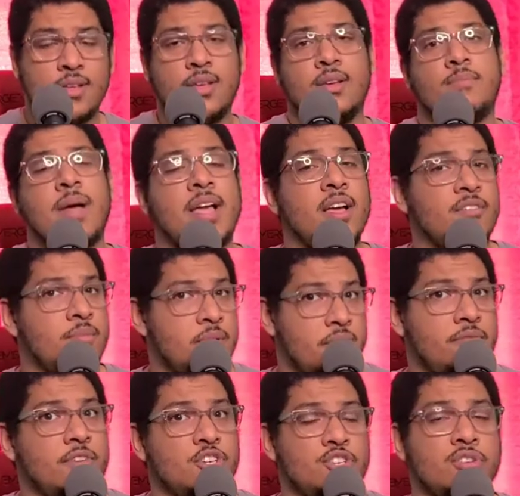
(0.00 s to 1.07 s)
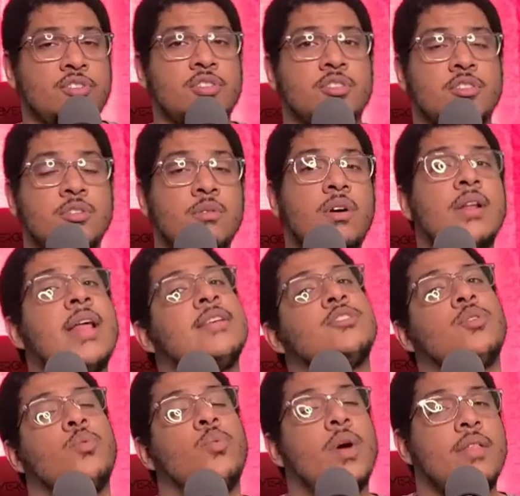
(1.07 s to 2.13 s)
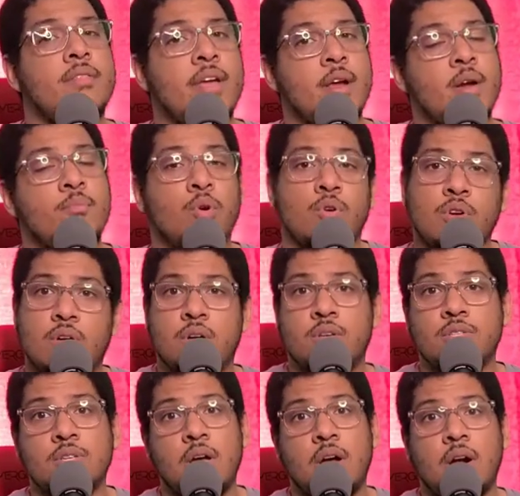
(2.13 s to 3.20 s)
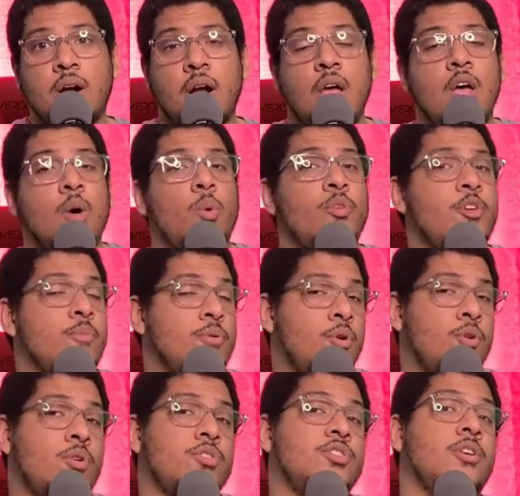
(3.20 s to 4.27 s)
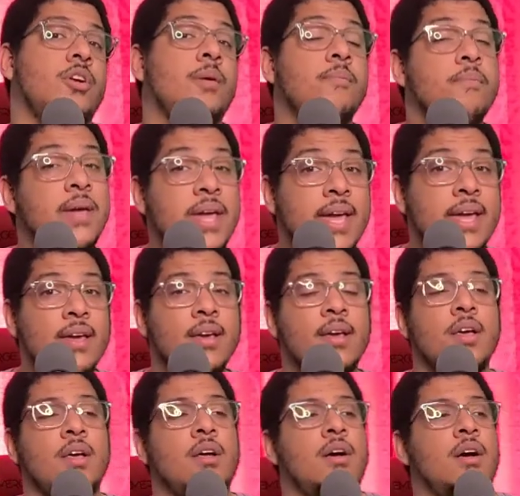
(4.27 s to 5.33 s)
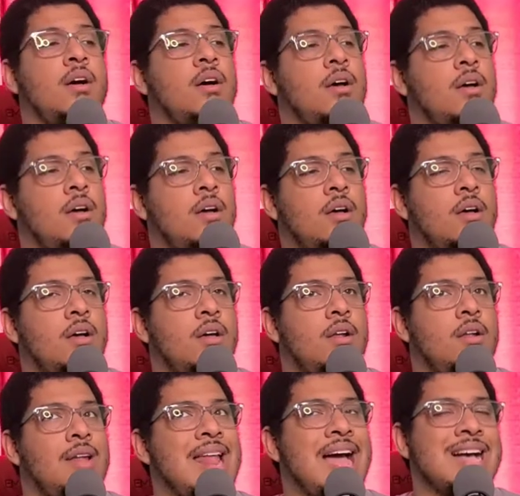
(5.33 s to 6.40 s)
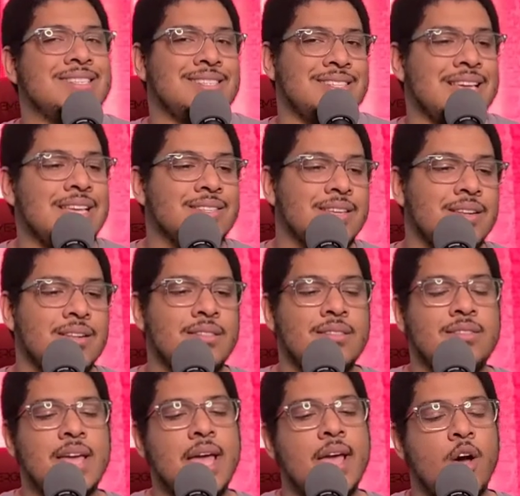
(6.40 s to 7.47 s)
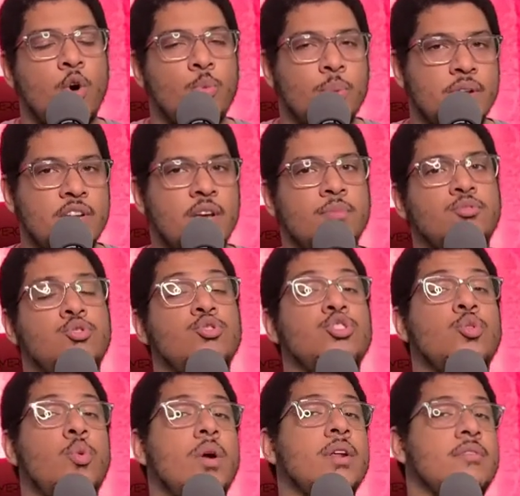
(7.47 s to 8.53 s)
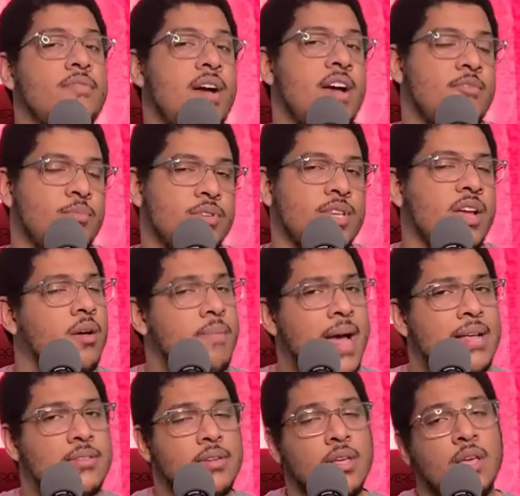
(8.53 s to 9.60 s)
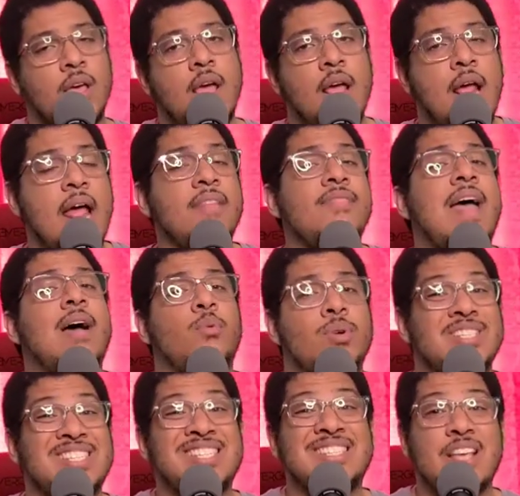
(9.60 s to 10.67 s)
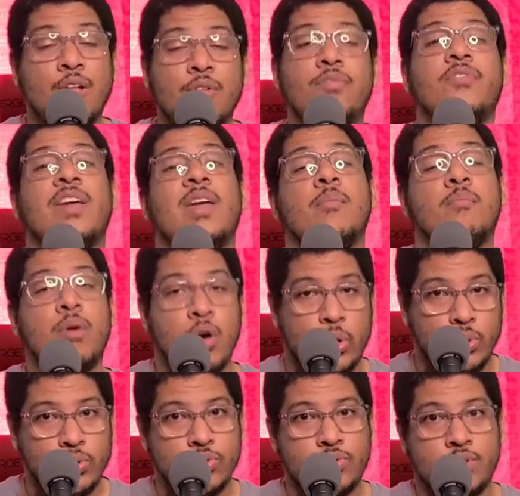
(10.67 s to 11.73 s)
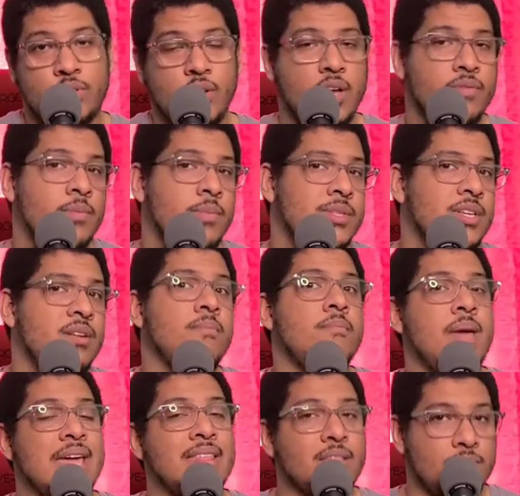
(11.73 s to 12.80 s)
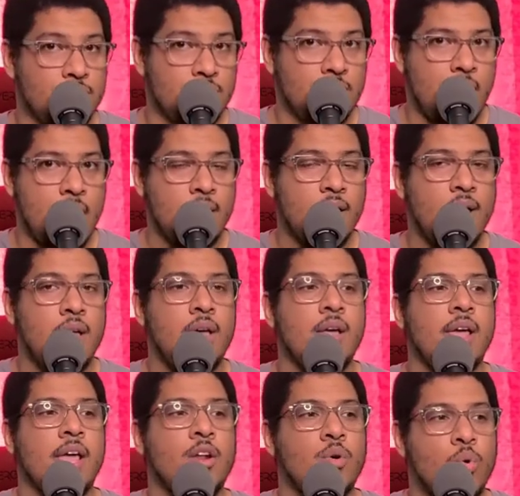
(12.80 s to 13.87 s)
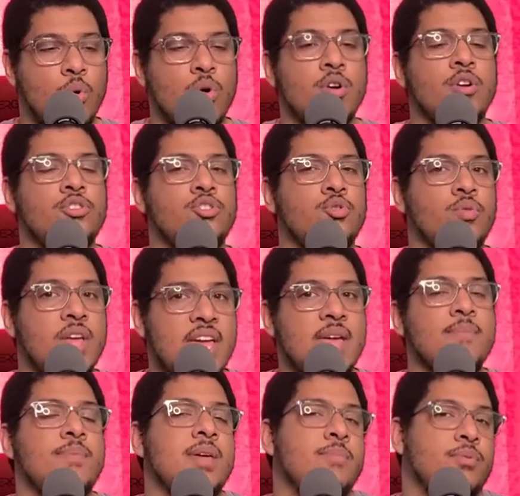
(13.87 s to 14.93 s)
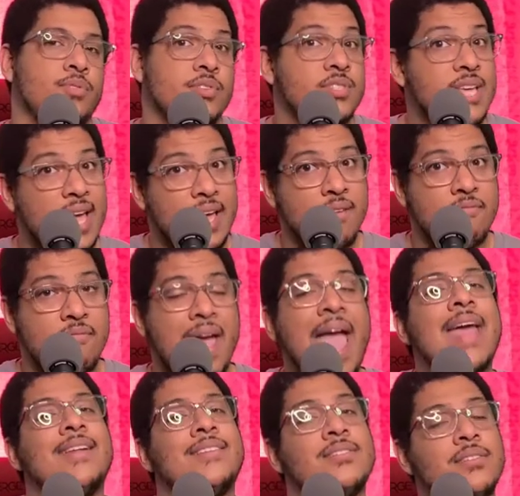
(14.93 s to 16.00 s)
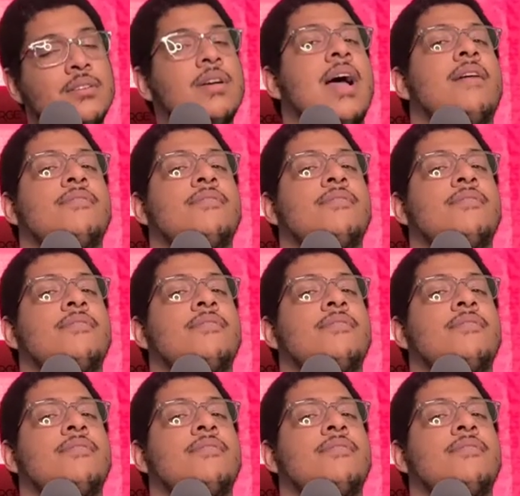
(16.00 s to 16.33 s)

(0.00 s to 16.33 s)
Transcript: by government officials and so on as to what their protocols are, what their protocols are going to be. Uh, last season, they opened up to twenty-five percent capacity, and that was self-imposed. The government didn't make them do that. In order to keep people safe and still have